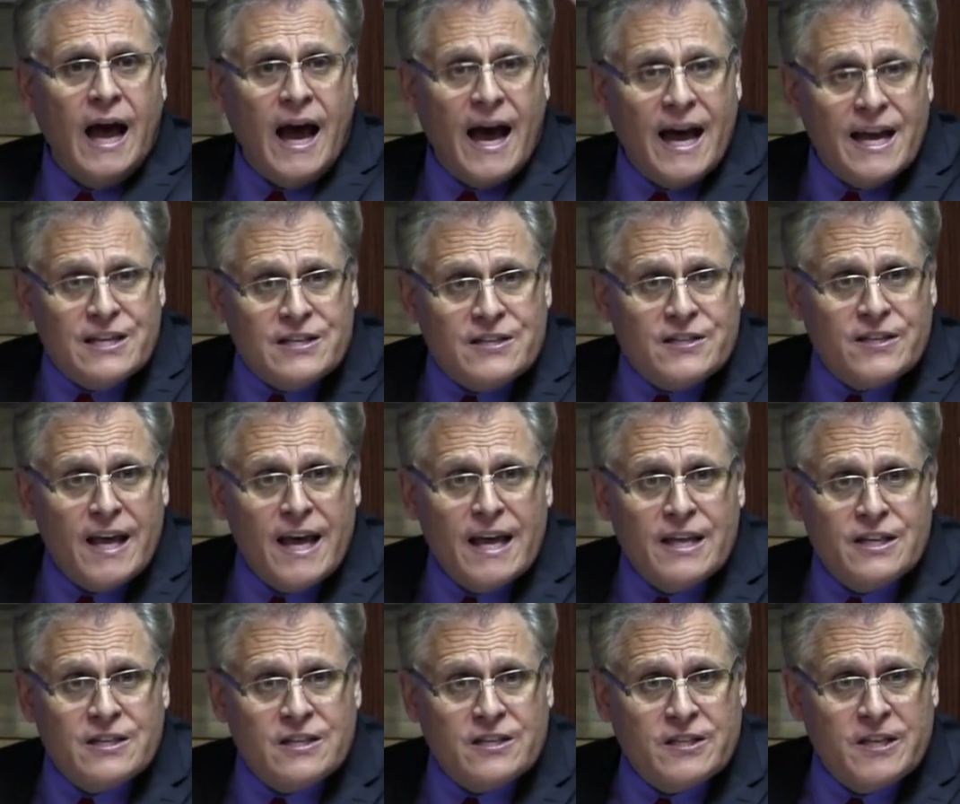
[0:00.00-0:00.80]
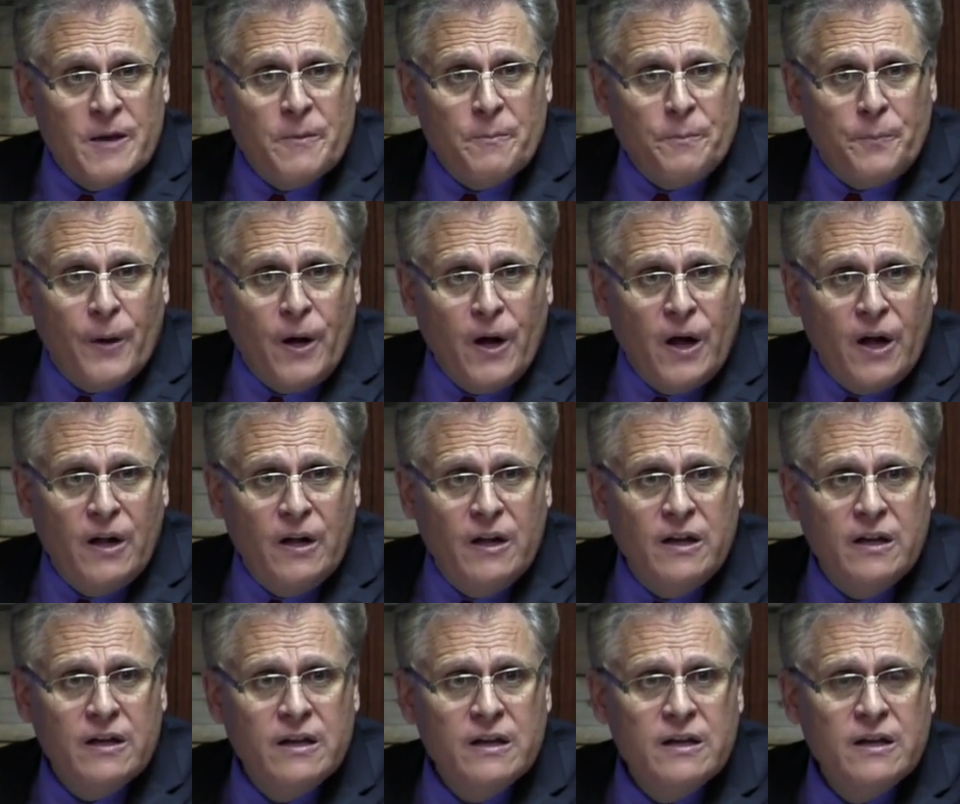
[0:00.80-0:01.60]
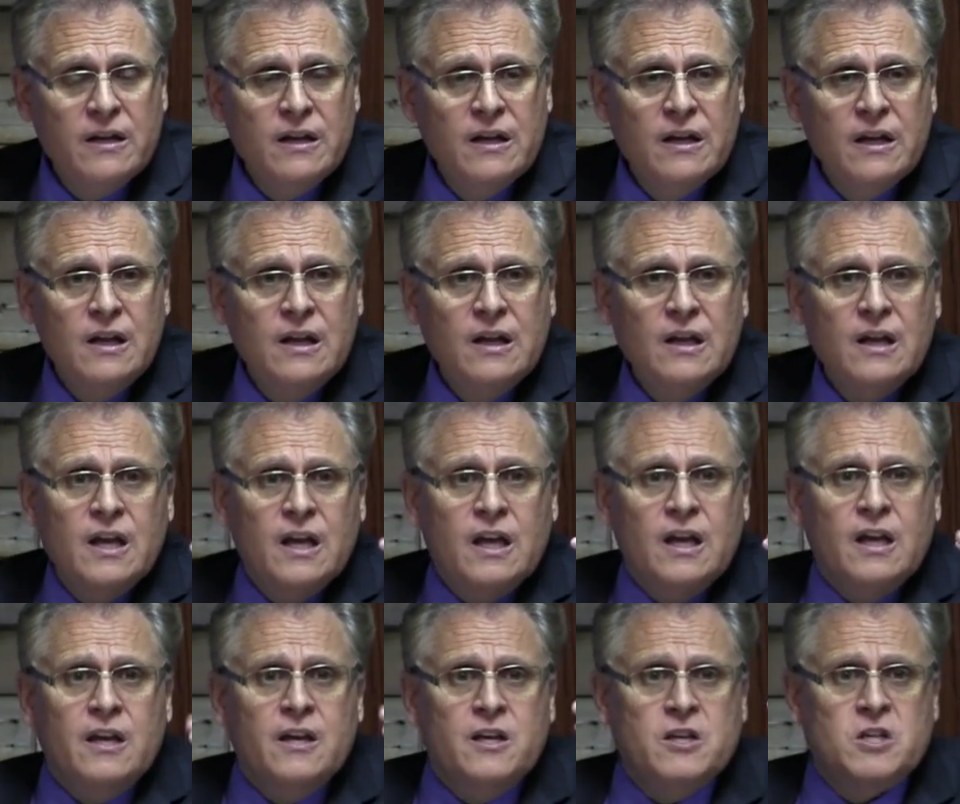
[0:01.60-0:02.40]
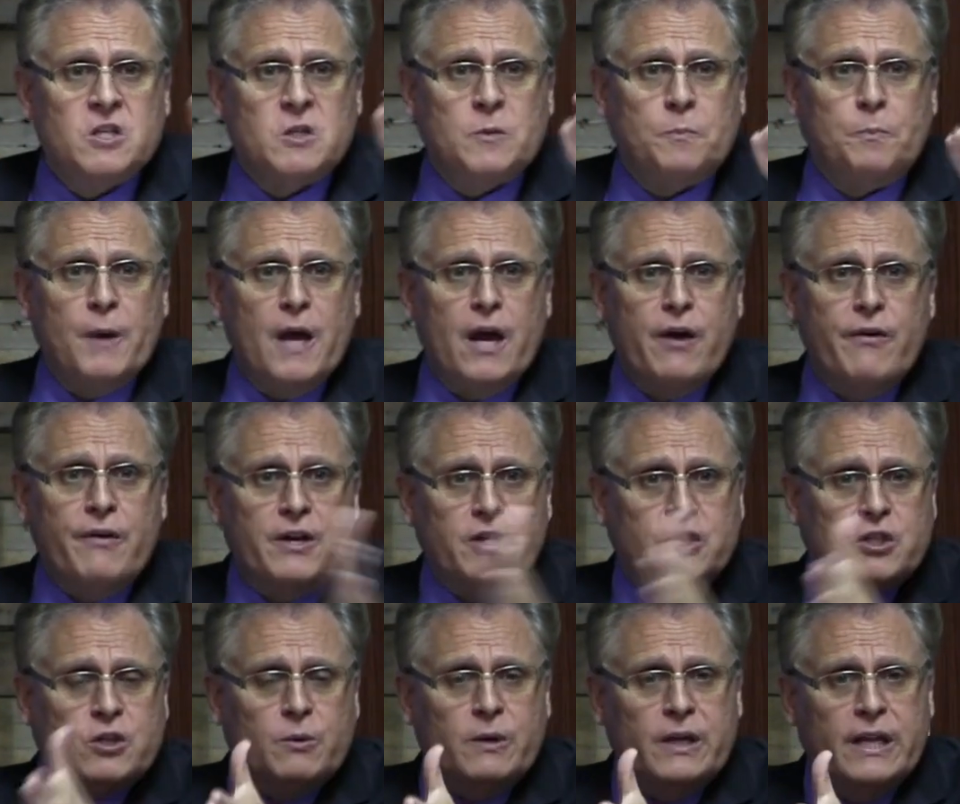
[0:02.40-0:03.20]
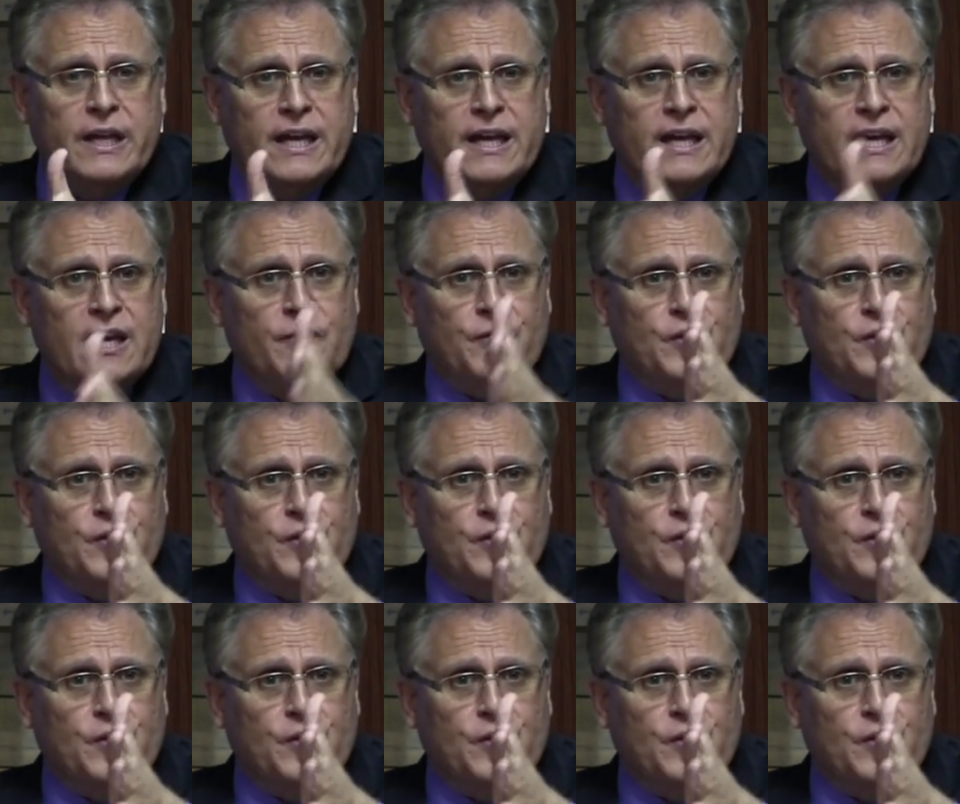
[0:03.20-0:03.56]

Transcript: I said simple spiritually.